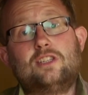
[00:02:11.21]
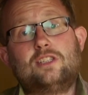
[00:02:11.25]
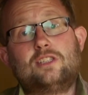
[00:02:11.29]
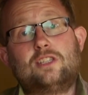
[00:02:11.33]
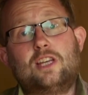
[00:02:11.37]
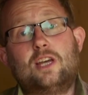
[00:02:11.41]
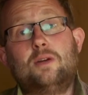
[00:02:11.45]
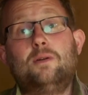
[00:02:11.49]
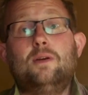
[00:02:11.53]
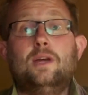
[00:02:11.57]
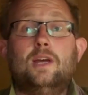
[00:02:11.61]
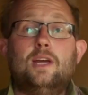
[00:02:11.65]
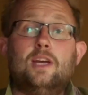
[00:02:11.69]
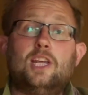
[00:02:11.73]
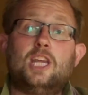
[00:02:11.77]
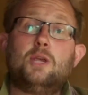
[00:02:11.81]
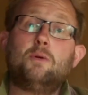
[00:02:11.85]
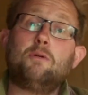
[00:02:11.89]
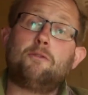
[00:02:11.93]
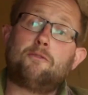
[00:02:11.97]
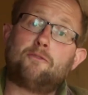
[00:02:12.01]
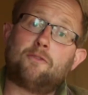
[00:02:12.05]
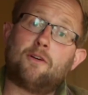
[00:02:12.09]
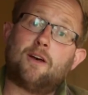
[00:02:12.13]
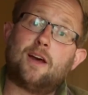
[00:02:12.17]
So
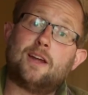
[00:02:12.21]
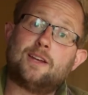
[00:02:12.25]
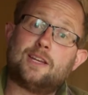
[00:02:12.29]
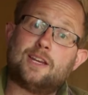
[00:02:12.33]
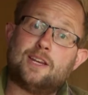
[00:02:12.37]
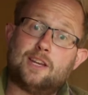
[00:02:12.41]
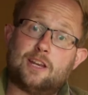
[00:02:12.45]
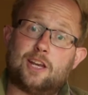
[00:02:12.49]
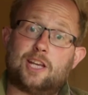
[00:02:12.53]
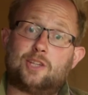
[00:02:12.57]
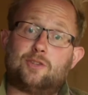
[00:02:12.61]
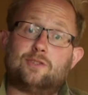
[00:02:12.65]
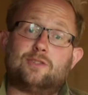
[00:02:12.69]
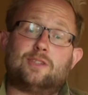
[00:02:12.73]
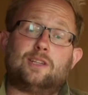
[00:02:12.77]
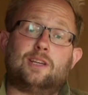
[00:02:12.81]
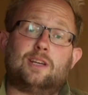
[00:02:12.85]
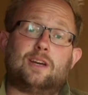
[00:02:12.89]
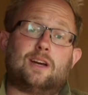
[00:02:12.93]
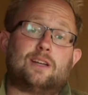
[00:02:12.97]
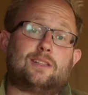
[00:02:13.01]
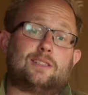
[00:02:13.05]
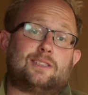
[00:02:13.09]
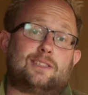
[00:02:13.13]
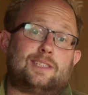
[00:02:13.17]
you'll find in nurseries and
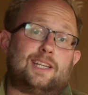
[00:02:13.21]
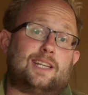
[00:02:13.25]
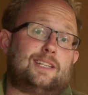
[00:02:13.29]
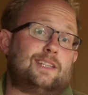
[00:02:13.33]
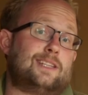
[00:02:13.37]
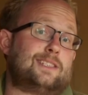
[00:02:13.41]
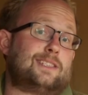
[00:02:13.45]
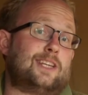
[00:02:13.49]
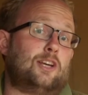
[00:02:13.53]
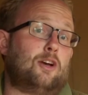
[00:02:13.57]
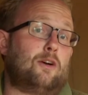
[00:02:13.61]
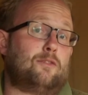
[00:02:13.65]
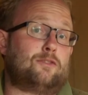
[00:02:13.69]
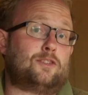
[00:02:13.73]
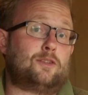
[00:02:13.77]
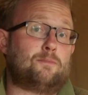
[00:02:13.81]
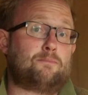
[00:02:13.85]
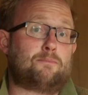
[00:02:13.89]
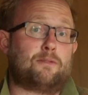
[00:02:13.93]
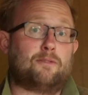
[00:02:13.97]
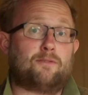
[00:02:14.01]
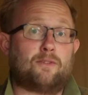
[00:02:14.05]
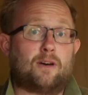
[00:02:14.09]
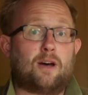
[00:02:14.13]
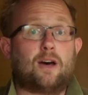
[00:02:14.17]
garden centres they often
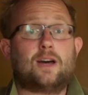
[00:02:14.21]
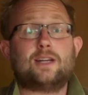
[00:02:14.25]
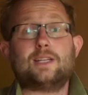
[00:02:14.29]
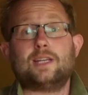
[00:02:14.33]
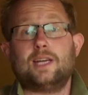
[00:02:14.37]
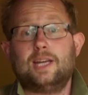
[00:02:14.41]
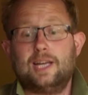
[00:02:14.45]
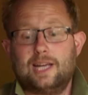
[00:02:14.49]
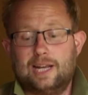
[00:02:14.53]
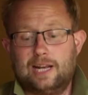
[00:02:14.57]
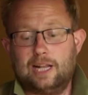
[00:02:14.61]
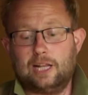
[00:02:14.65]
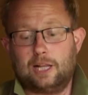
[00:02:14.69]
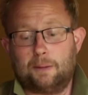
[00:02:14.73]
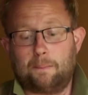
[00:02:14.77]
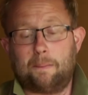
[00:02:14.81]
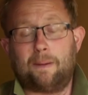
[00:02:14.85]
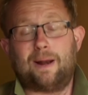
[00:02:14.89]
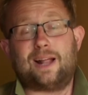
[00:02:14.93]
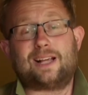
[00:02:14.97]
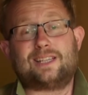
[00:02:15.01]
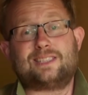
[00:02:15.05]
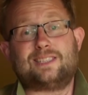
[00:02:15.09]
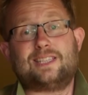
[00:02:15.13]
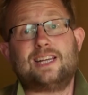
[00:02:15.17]
provide little
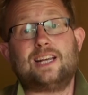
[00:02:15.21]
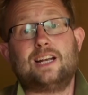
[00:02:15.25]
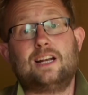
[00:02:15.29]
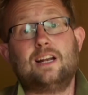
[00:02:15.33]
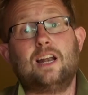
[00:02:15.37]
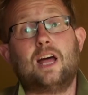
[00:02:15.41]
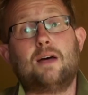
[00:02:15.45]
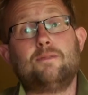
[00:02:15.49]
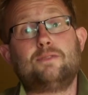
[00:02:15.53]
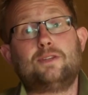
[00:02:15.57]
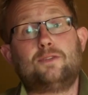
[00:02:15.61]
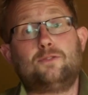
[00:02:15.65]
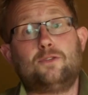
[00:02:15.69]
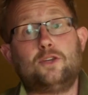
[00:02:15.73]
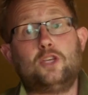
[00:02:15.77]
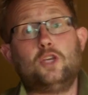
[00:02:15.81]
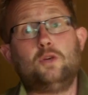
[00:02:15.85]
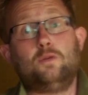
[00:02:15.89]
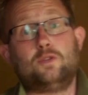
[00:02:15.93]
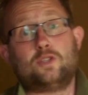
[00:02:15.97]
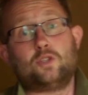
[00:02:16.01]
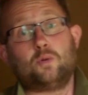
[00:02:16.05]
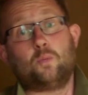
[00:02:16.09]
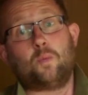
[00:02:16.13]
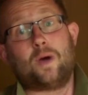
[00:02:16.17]
plastic gloves for
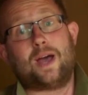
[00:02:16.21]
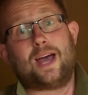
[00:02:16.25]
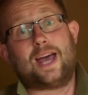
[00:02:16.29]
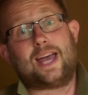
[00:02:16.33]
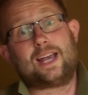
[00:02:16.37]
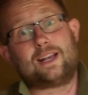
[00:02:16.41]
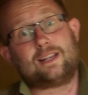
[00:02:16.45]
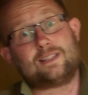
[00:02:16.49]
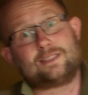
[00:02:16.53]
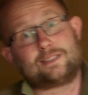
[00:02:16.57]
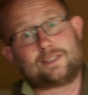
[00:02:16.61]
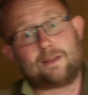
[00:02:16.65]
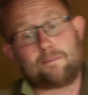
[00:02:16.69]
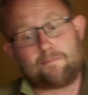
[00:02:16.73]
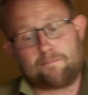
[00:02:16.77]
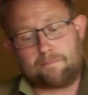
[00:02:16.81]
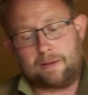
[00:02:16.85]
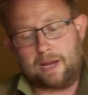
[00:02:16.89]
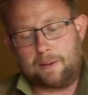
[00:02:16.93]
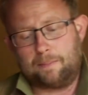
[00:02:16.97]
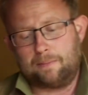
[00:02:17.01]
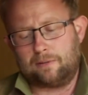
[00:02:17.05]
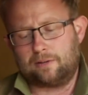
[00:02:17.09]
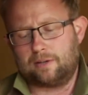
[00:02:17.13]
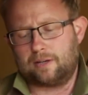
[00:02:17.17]
you to wear, because some
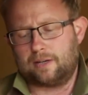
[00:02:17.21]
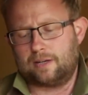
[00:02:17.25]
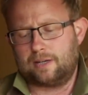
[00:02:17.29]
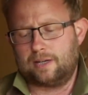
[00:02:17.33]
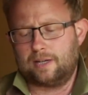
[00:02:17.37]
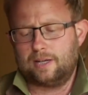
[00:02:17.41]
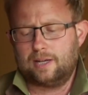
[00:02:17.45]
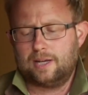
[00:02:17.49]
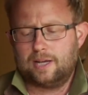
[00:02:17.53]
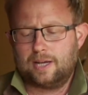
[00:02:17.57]
people can